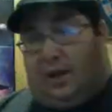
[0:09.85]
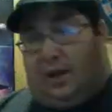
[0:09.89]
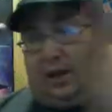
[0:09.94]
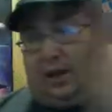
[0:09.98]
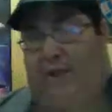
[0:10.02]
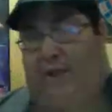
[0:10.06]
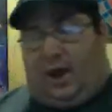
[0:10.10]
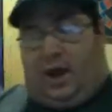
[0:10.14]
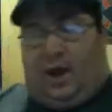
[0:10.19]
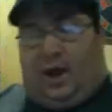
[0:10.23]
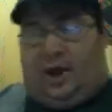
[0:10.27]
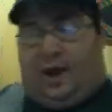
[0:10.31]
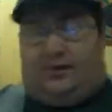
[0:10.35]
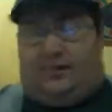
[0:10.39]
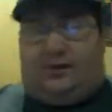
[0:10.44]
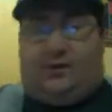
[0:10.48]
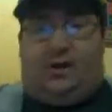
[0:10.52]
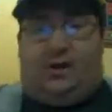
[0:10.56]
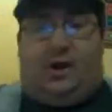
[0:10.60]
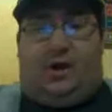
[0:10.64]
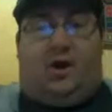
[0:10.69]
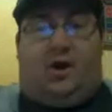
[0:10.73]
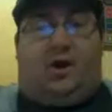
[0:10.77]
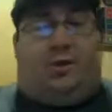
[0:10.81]
Cops
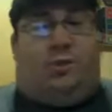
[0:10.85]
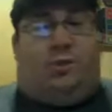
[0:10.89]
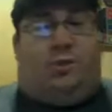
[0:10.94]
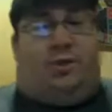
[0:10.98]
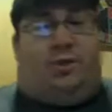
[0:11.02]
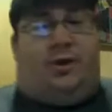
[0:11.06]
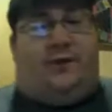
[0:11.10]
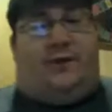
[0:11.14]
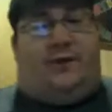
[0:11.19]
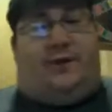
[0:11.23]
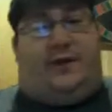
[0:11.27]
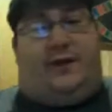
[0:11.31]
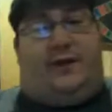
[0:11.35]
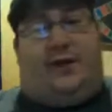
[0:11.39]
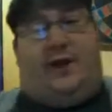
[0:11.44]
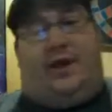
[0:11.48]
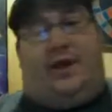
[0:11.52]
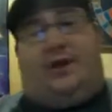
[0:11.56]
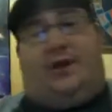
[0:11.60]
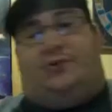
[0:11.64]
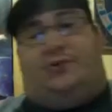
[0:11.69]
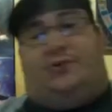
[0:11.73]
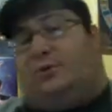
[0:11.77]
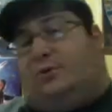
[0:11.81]
with an
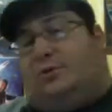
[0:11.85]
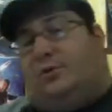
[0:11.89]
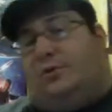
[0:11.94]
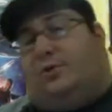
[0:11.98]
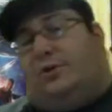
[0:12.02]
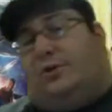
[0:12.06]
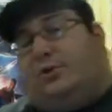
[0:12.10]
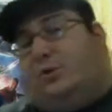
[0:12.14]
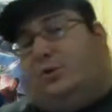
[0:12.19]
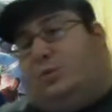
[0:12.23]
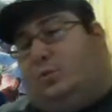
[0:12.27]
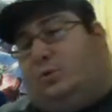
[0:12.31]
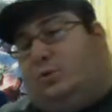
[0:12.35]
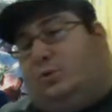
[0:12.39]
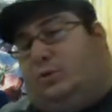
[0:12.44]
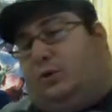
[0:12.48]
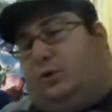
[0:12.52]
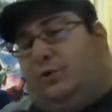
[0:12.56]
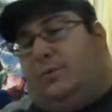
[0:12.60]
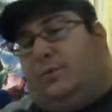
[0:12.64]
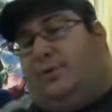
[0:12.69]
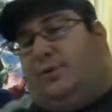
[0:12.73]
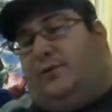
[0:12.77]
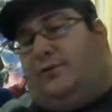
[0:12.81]
actual
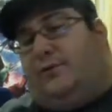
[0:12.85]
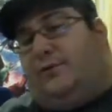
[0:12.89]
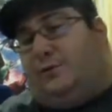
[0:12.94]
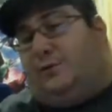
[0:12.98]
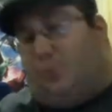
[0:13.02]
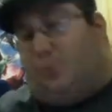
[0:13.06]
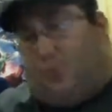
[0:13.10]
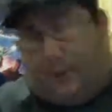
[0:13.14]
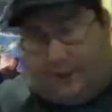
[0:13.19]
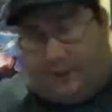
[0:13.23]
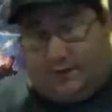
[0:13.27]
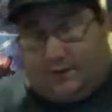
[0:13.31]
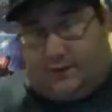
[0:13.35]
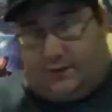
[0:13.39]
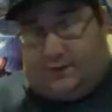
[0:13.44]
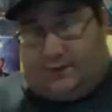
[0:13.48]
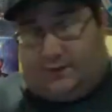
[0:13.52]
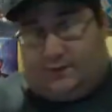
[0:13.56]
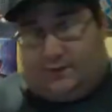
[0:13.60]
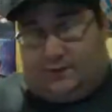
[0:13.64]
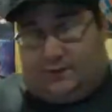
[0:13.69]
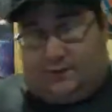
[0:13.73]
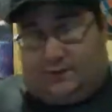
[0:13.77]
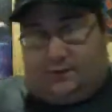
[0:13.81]
little bit of a
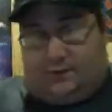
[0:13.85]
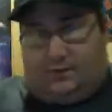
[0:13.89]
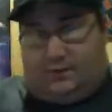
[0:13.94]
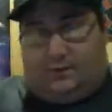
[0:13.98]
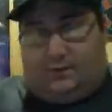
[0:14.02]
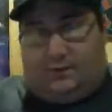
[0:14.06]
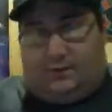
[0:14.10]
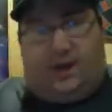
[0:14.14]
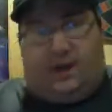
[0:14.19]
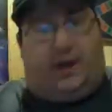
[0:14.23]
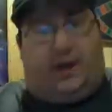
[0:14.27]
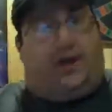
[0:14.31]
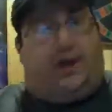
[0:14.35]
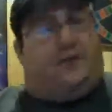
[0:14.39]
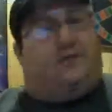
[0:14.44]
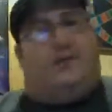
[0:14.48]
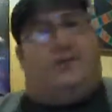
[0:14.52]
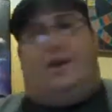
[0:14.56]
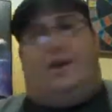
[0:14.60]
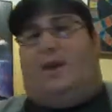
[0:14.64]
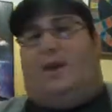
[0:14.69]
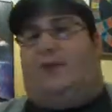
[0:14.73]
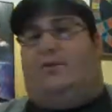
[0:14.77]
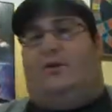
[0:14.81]
twist. That's
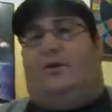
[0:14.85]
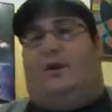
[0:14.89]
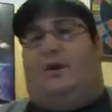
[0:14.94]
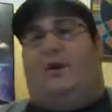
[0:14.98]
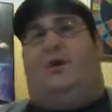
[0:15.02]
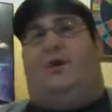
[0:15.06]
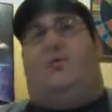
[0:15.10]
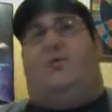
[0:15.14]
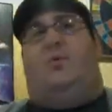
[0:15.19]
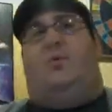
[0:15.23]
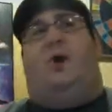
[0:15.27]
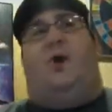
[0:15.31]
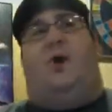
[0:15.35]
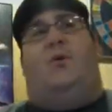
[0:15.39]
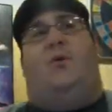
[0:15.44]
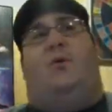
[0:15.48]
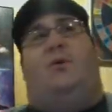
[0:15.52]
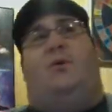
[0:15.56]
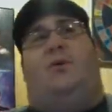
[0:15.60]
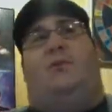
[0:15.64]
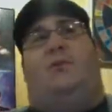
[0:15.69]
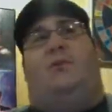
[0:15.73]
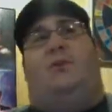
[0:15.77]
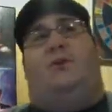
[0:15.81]
not right. Why
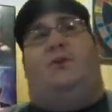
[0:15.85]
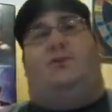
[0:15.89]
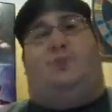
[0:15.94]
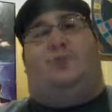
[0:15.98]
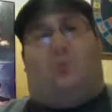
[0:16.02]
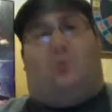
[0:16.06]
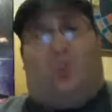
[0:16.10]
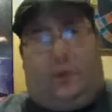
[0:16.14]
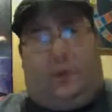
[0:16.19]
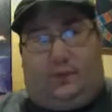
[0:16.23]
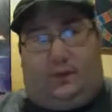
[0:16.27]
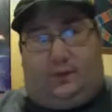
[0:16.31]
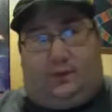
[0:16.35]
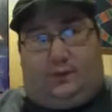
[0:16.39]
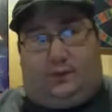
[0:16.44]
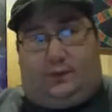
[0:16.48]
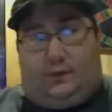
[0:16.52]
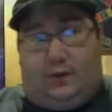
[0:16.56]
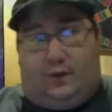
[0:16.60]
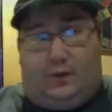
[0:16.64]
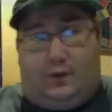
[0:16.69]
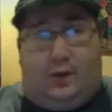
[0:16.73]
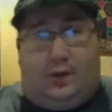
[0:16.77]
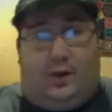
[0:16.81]
would there be a
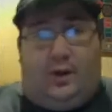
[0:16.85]
twist?